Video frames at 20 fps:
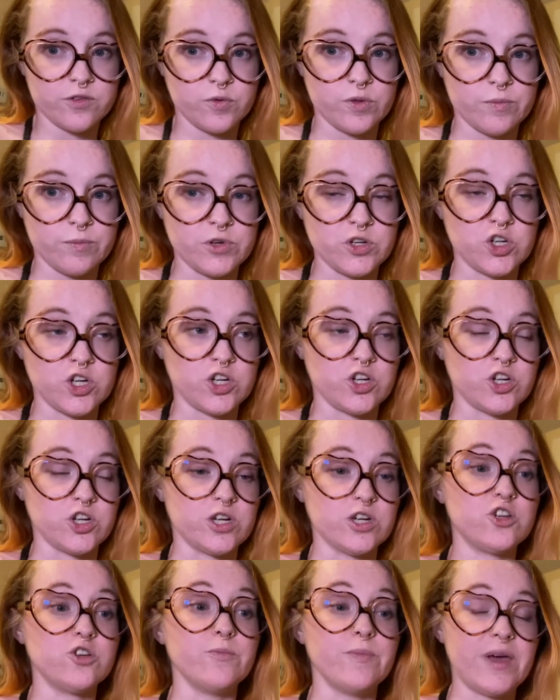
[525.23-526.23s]
with the
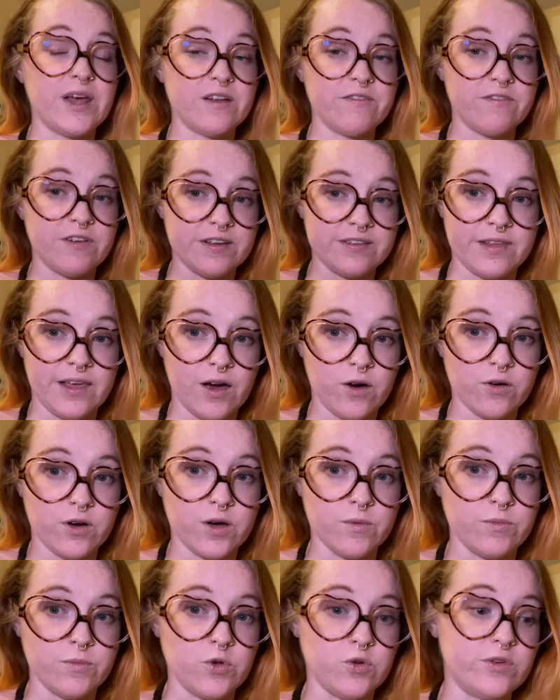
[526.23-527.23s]
Magician, to manifest the
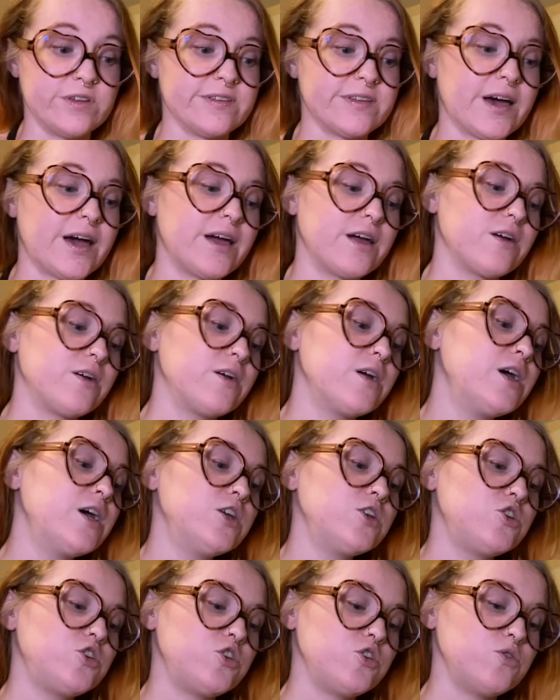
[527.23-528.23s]
outcome you desire,
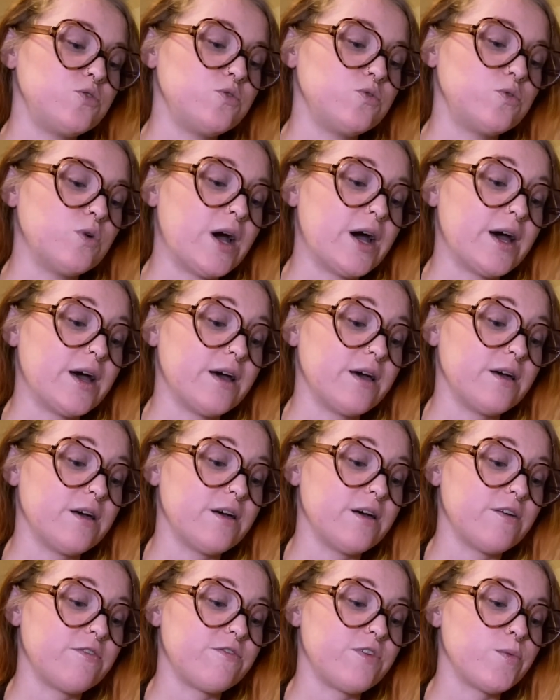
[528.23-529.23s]
to,
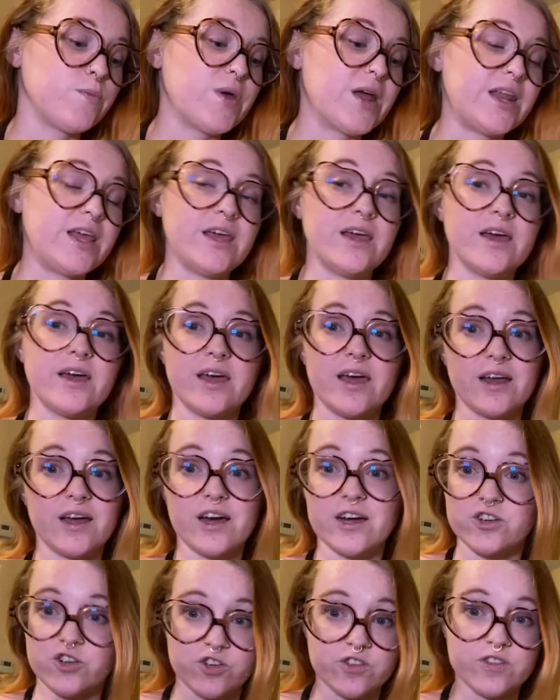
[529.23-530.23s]
for many, again,
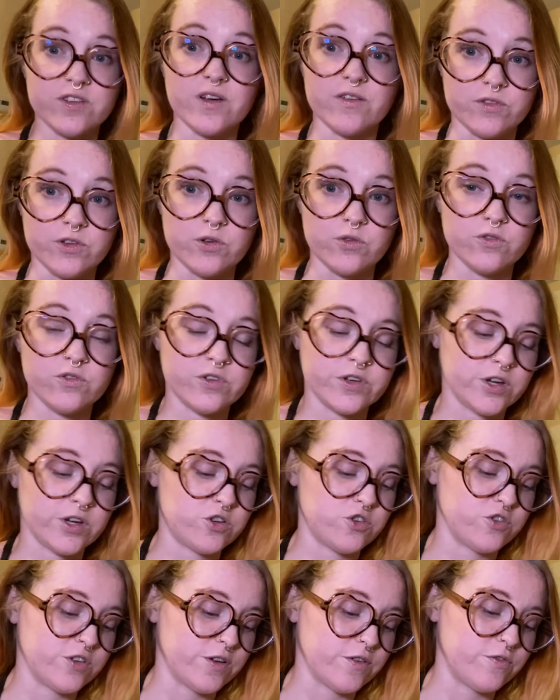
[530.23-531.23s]
cut yourself loose, cut
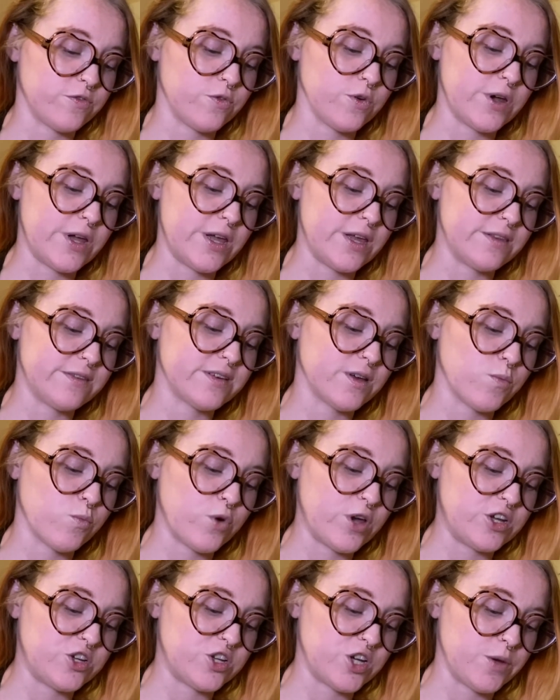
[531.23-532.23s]
yourself free in some
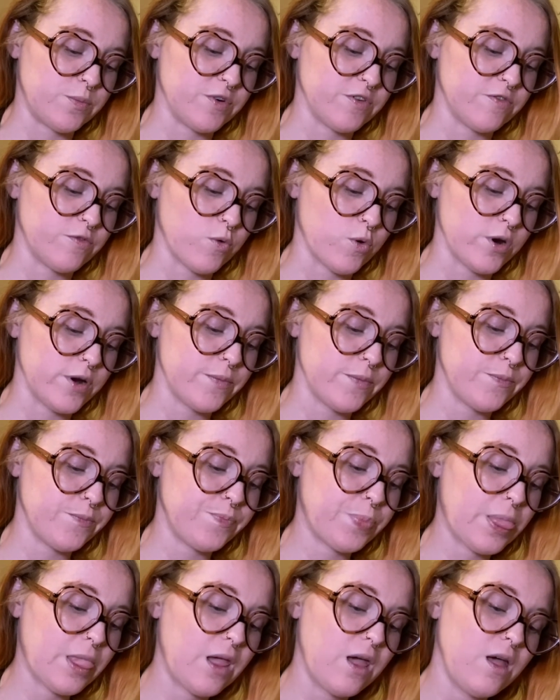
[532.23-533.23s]
way, shape, or form.
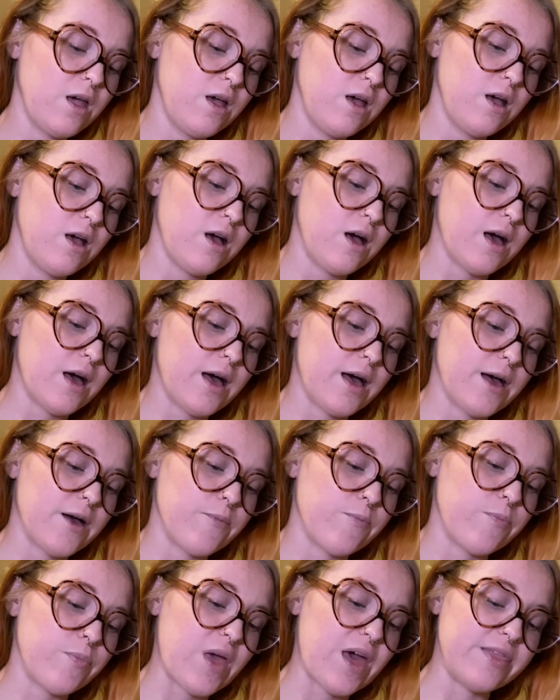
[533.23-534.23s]

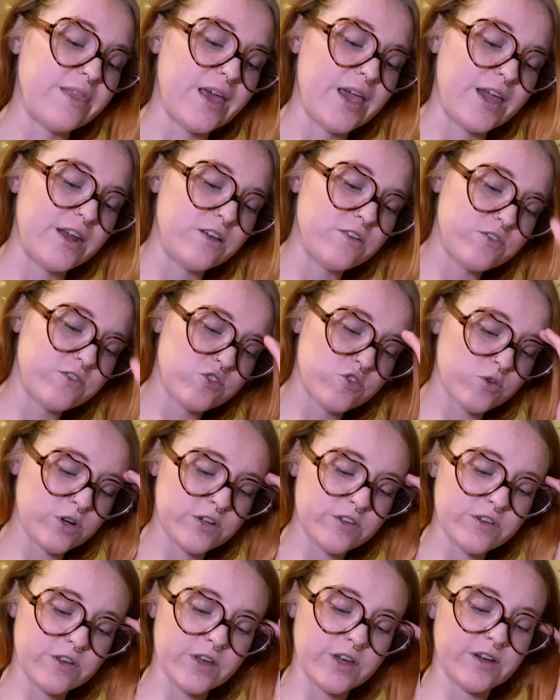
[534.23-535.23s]
And the Eight of
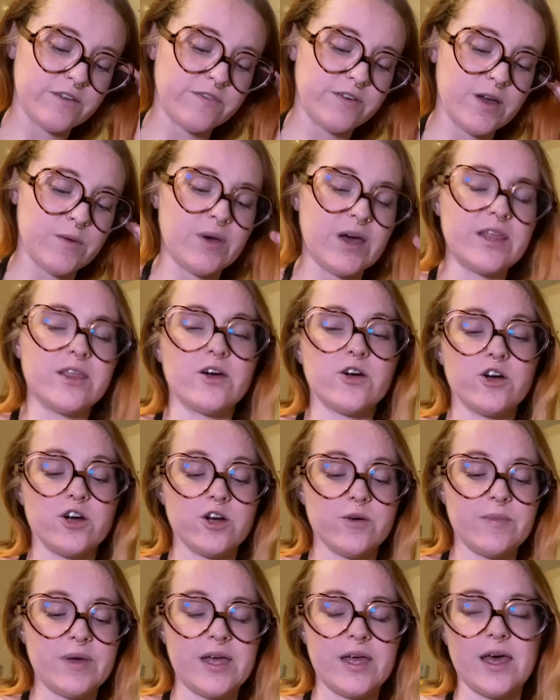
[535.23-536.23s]
Swords, clarified by the
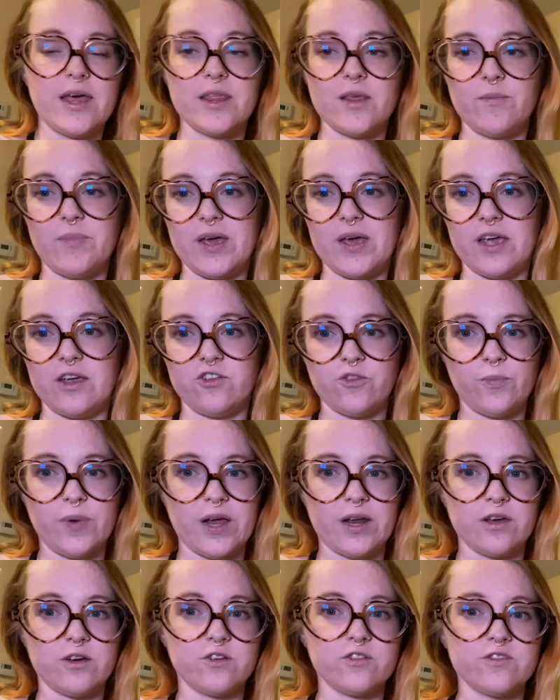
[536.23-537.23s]
Hermit and the Page of
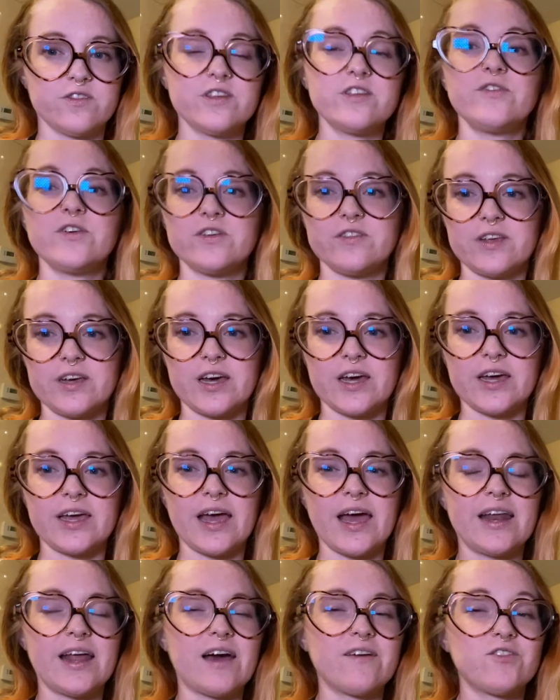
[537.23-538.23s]
Pentacles. This feels like,
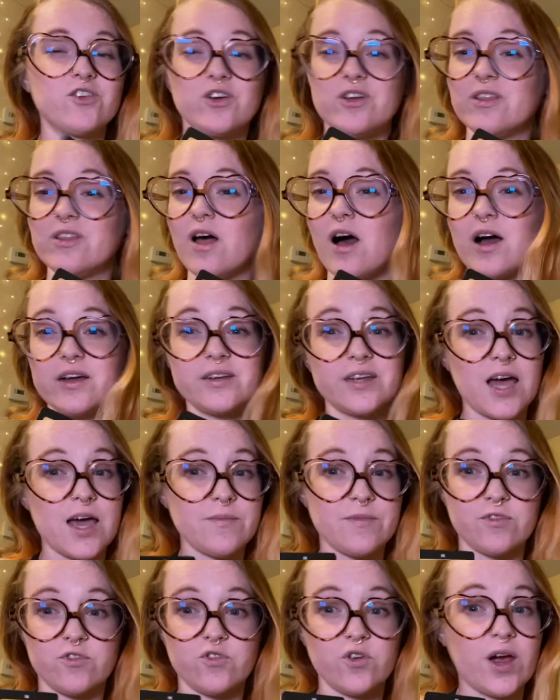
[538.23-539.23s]
again, after a long
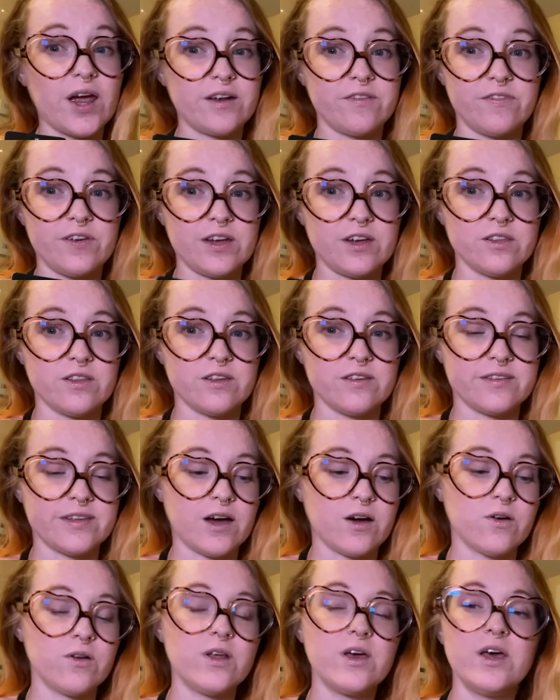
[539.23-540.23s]
time of trying to figure this
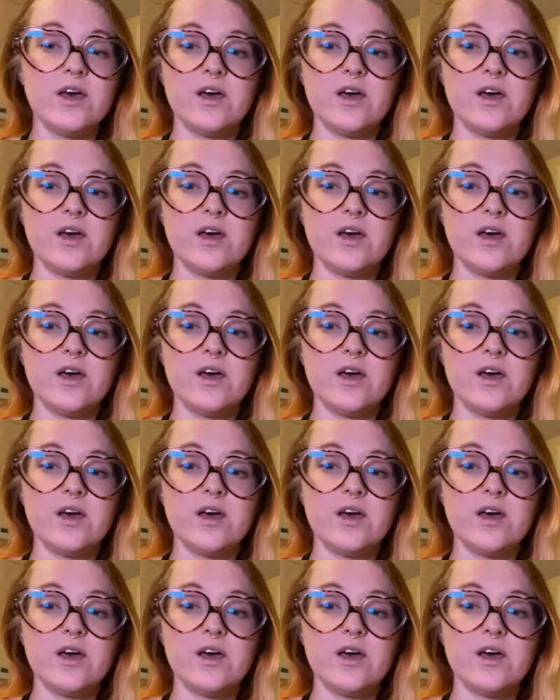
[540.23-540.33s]
out,